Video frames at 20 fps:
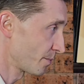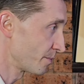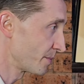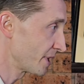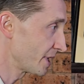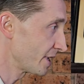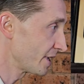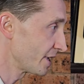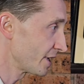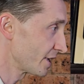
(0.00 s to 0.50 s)
B,
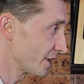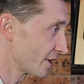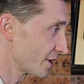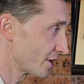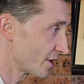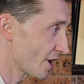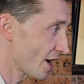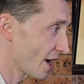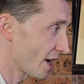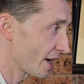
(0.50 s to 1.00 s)

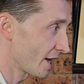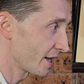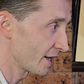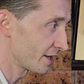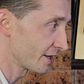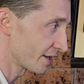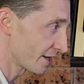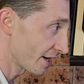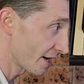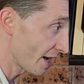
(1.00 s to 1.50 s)

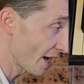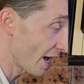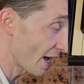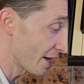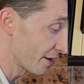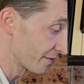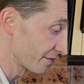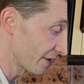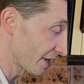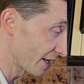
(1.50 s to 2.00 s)

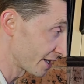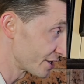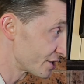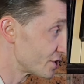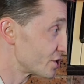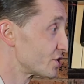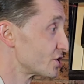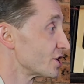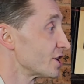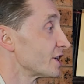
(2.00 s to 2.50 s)
A flat,
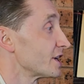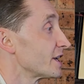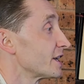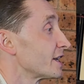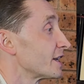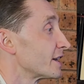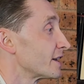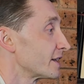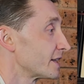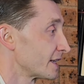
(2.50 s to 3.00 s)
G,